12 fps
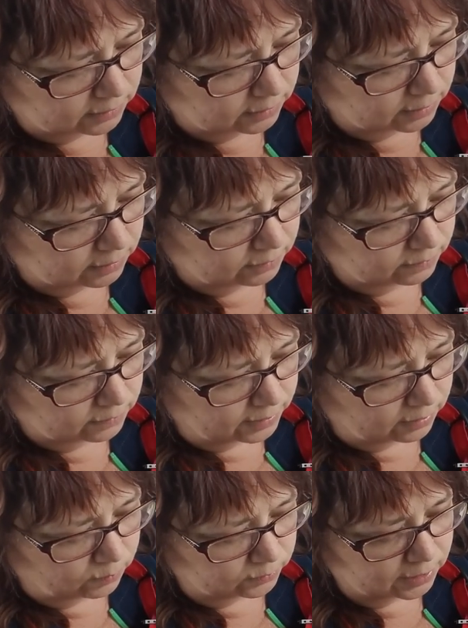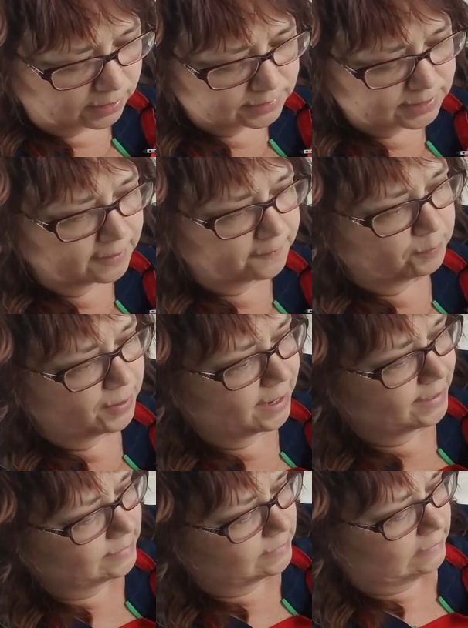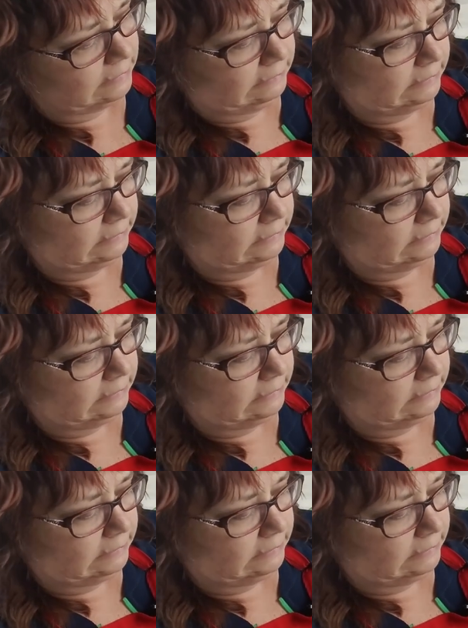uh, they will not take the paint.